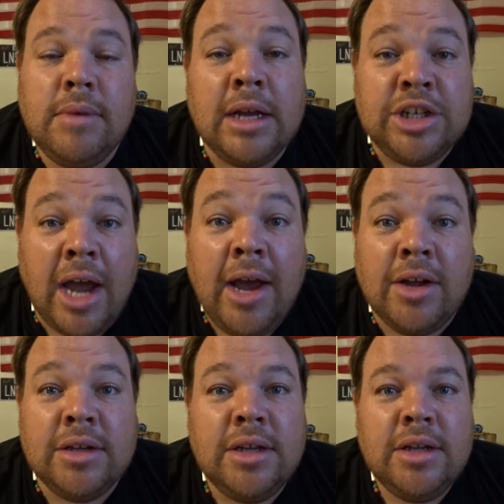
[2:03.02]
a
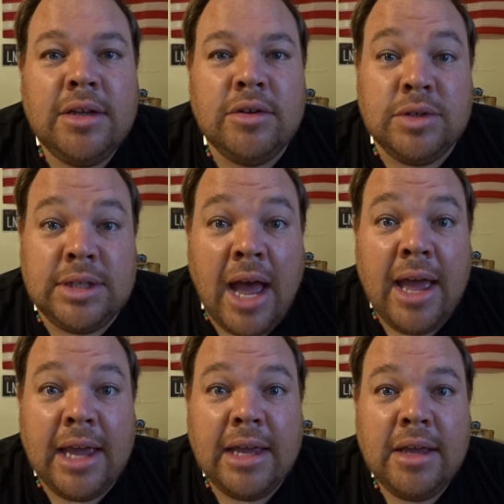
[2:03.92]
child who's
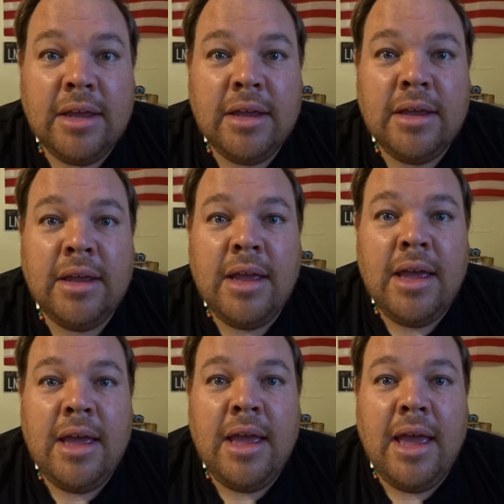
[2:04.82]
dying,
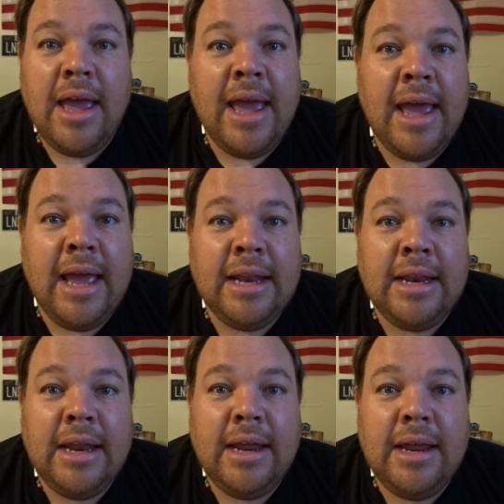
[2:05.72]

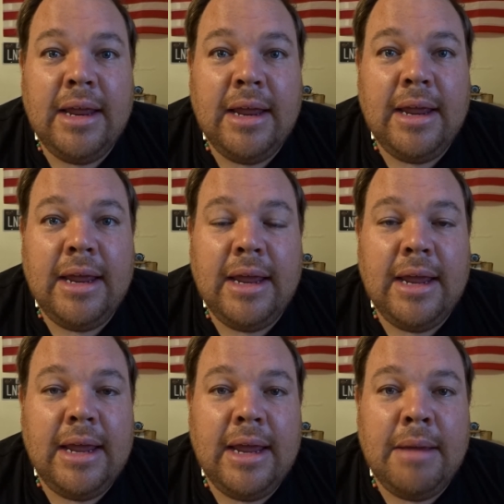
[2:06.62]
and
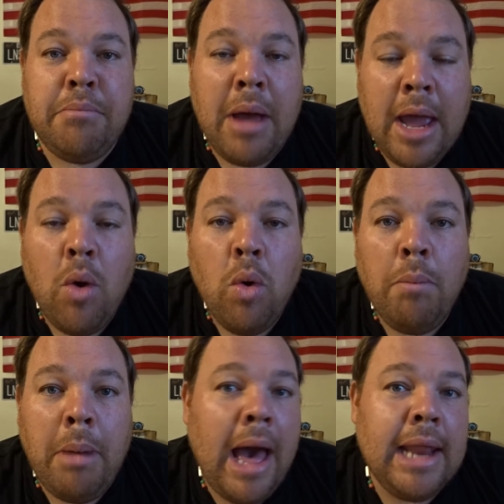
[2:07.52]
my whole
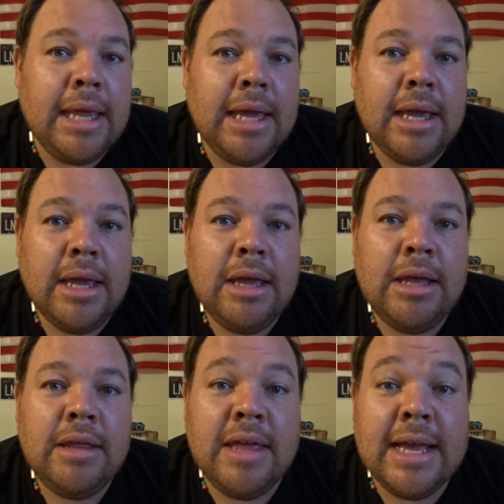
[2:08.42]
body,
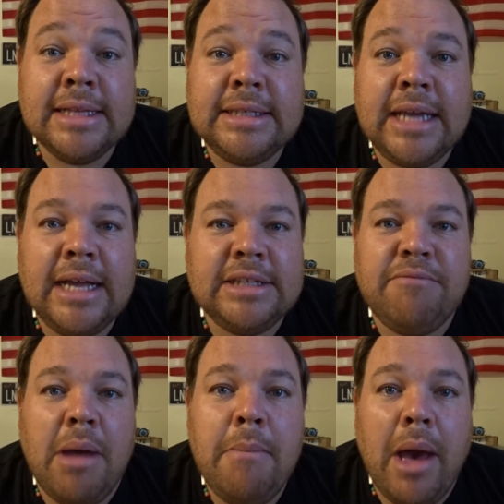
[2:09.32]
the insides of
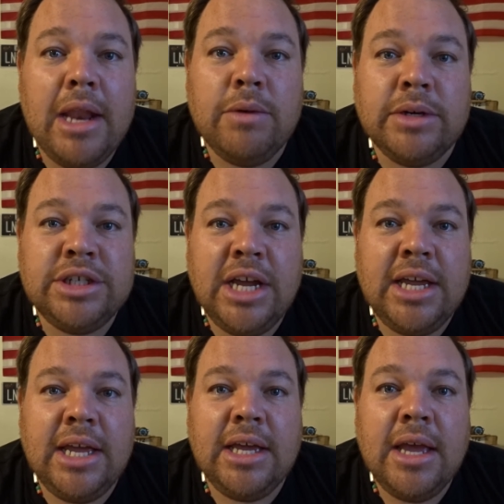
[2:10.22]
my body were
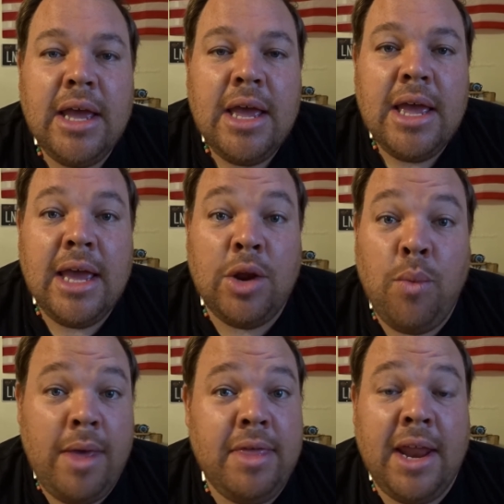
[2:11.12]
shaking in a
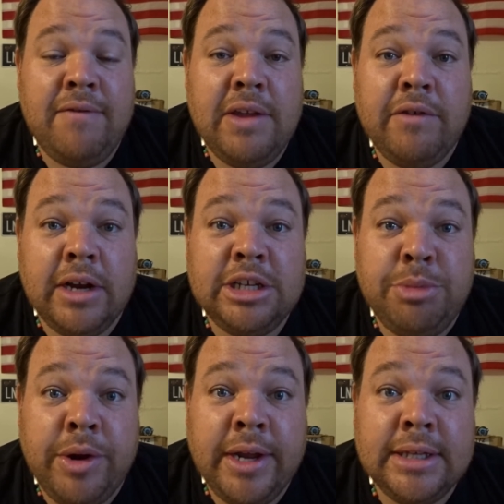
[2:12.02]
way that I've never
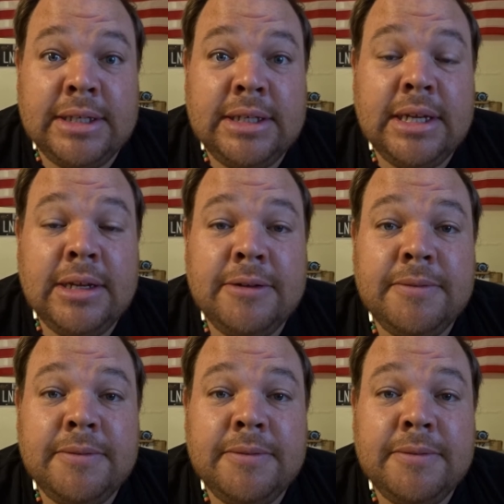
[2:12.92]
experienced.